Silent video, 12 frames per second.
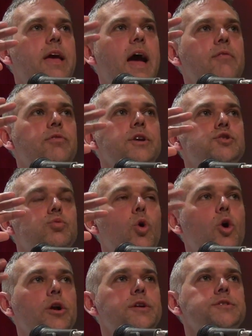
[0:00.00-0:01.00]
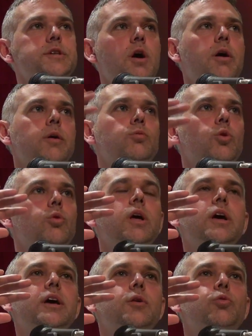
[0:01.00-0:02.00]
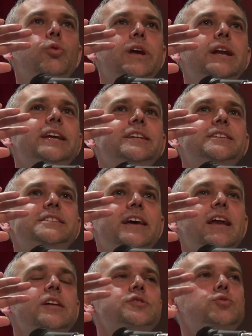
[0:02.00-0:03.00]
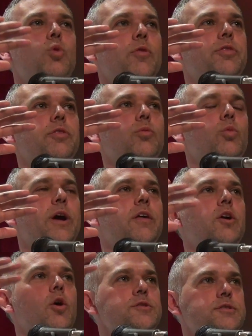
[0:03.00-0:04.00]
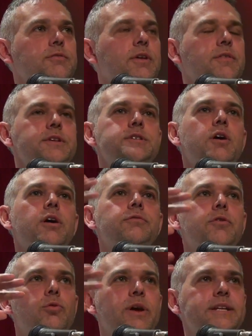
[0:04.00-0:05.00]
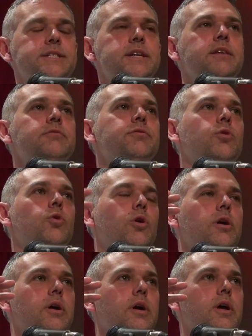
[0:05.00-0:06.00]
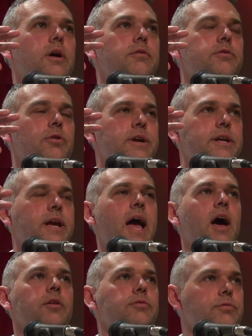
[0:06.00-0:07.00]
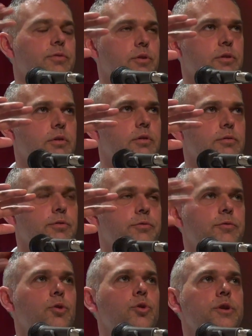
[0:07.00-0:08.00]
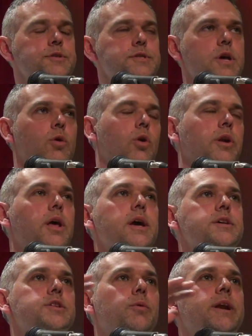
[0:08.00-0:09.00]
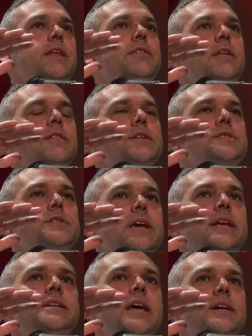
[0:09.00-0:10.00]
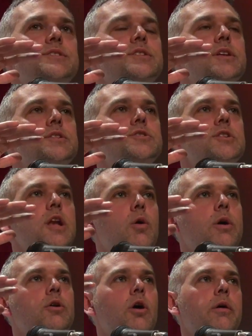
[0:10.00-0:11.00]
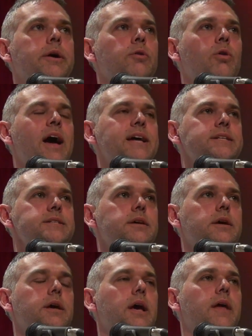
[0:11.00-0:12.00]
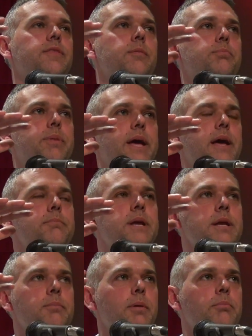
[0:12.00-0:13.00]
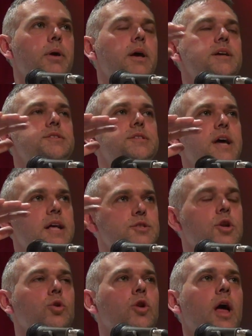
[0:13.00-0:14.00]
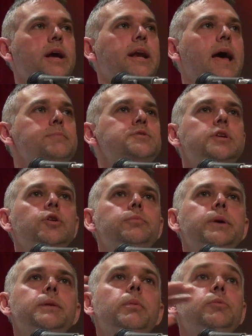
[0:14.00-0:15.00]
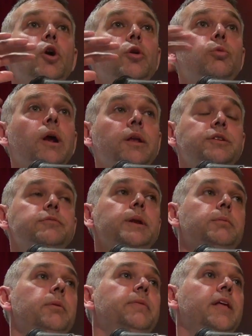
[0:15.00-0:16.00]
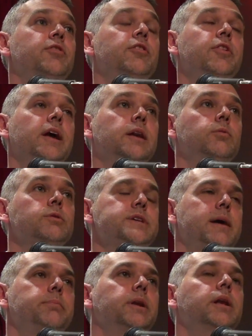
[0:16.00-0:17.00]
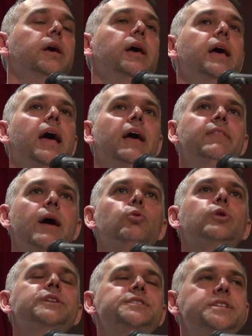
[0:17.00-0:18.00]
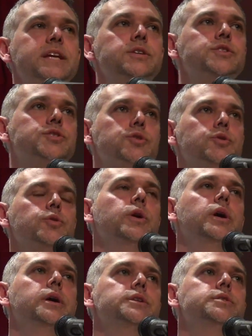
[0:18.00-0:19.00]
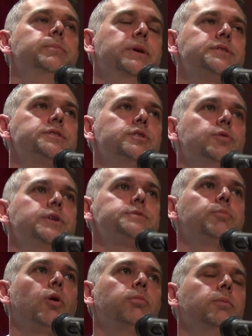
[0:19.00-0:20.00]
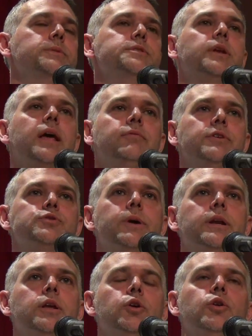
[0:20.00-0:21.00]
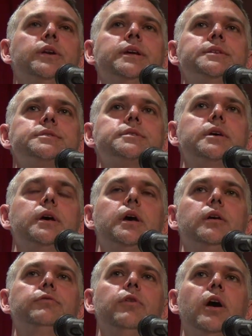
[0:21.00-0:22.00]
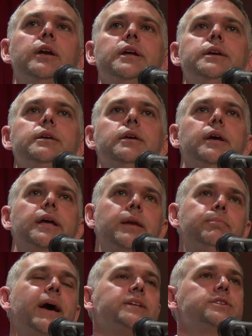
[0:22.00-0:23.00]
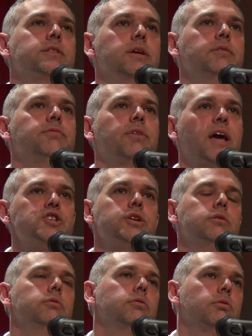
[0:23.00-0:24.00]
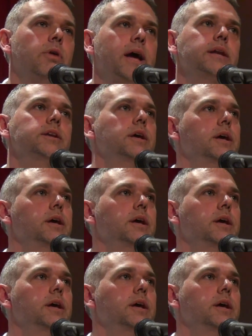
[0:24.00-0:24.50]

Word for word: the average worker's going will really tell us where the cost of living's going, for renting, for eating out, for food and so on. So anything that's indexed at a slower growing rate, at the bare minimum, starts to look like an absolute minimum, not a relative minimum. That's exactly what's happened. And that will continue to be a serious problem until average weekly earnings finally get back to the inflation rate,